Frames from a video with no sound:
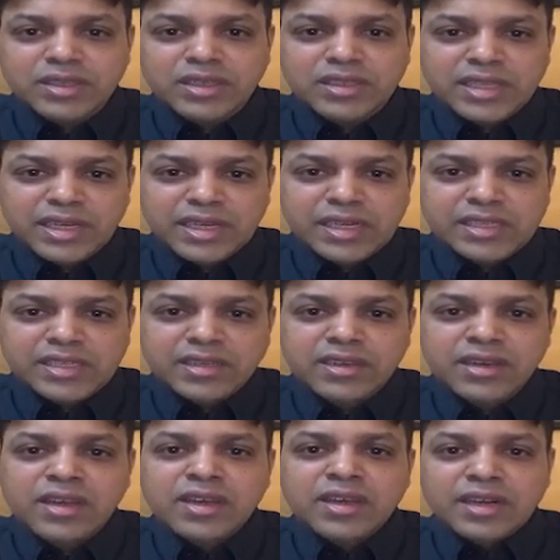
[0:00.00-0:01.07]
generation.
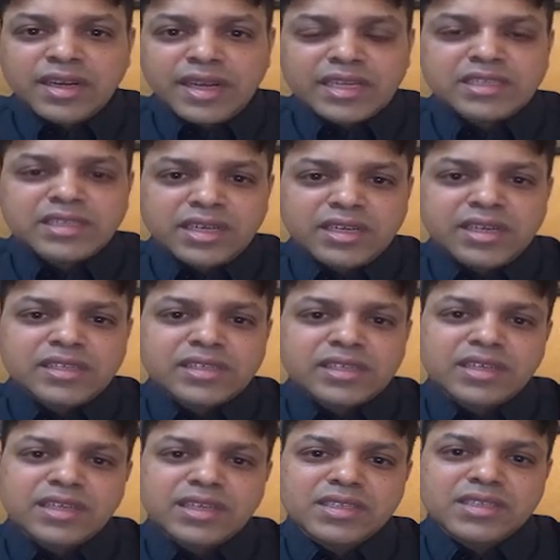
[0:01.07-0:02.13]
Next
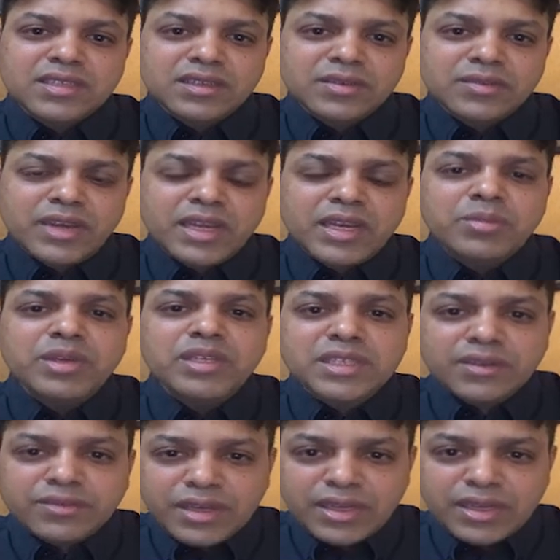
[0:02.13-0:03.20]
generation is very much
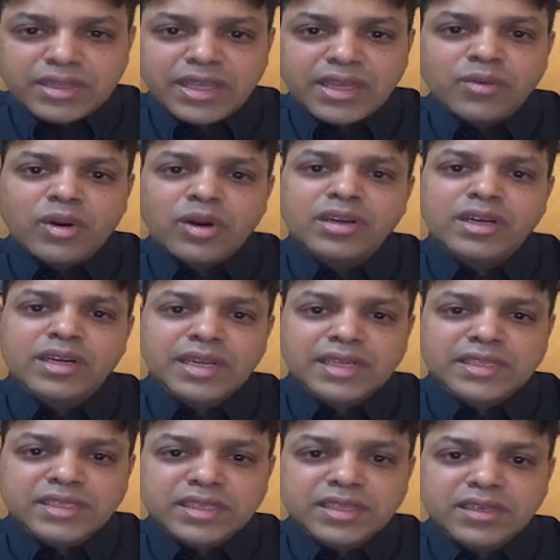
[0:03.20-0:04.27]
aware. They want
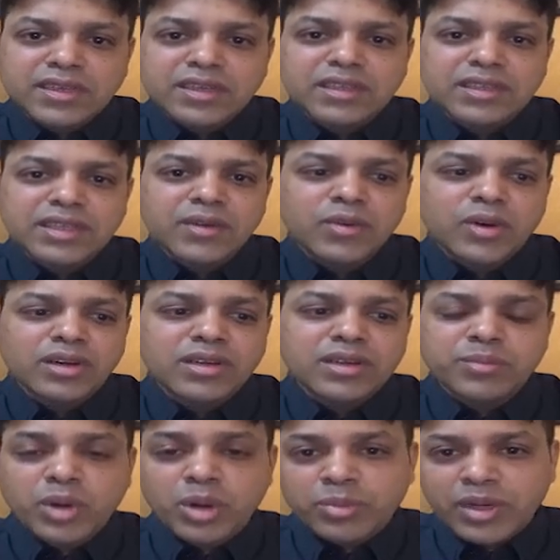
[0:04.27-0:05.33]
attention. They want
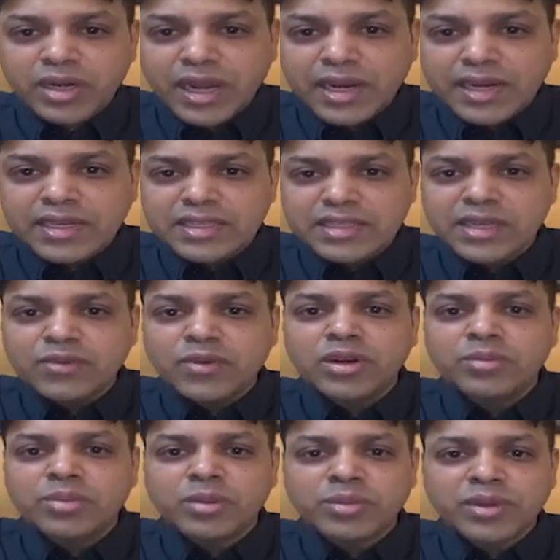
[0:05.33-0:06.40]
proper guidance. They want
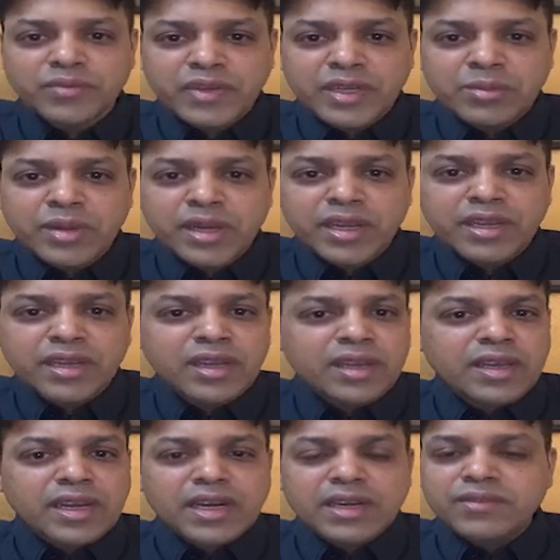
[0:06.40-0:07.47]
proper feedback.
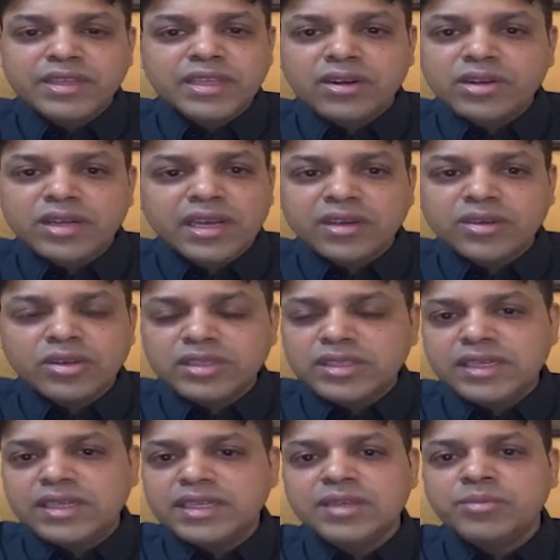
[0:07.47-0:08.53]
And without technology,
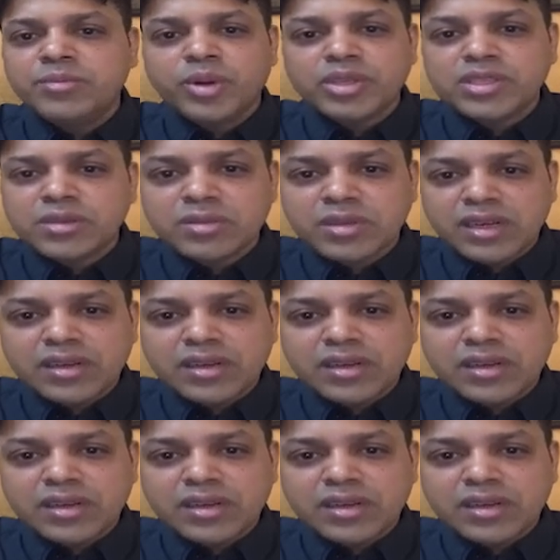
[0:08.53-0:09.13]
it is impossible